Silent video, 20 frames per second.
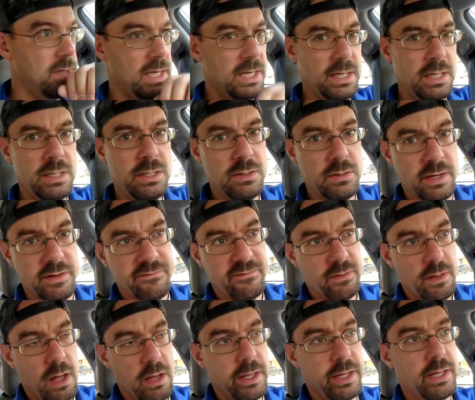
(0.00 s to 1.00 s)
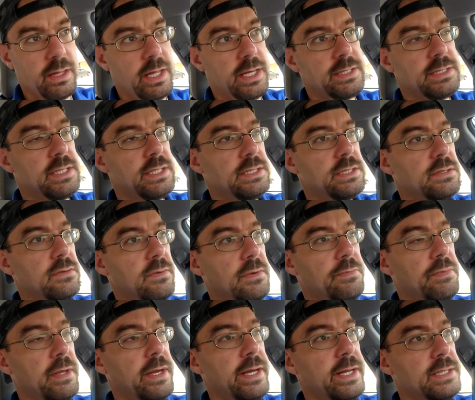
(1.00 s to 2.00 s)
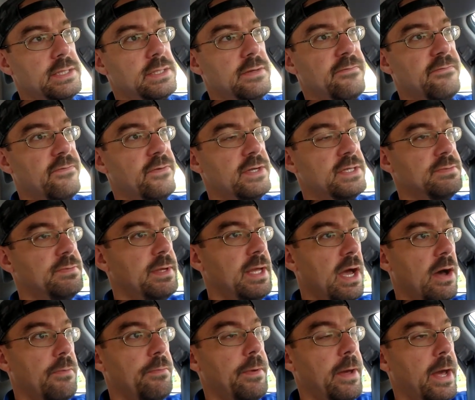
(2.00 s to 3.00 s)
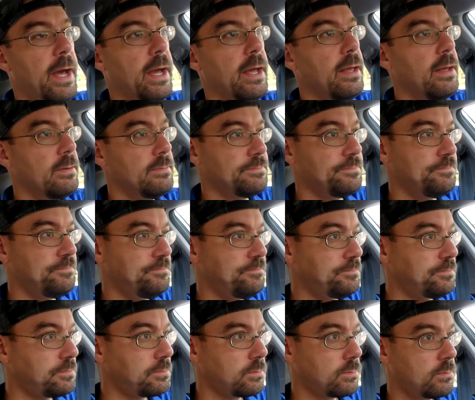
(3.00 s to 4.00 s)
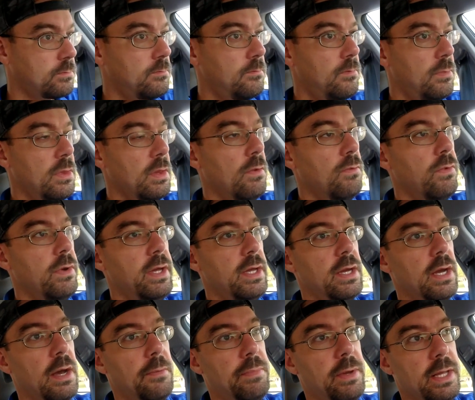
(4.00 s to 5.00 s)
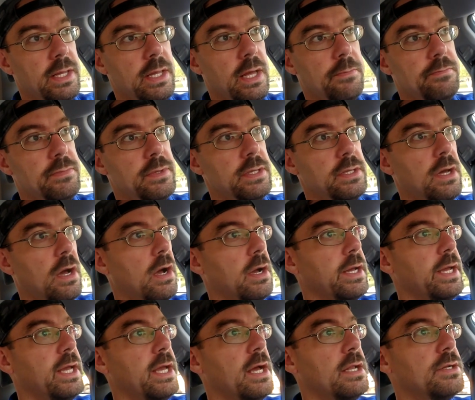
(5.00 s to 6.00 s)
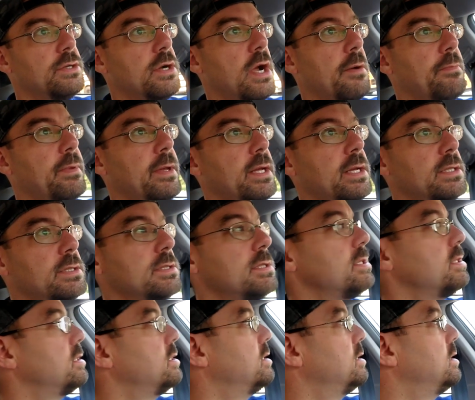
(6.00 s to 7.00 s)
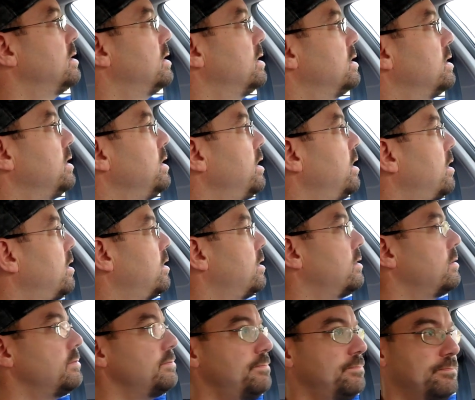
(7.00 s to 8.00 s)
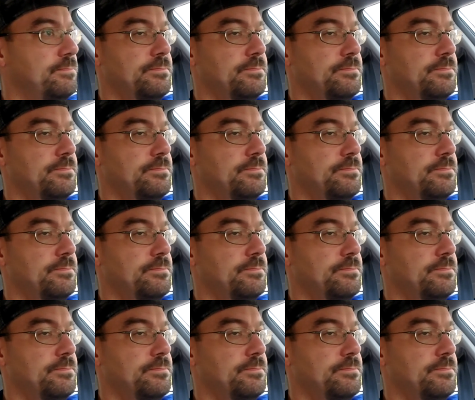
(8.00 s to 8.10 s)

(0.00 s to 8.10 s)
I didn't do any vlogging last night, so we played some frisbee out back. We uh, picked up the dog droppings in the yard.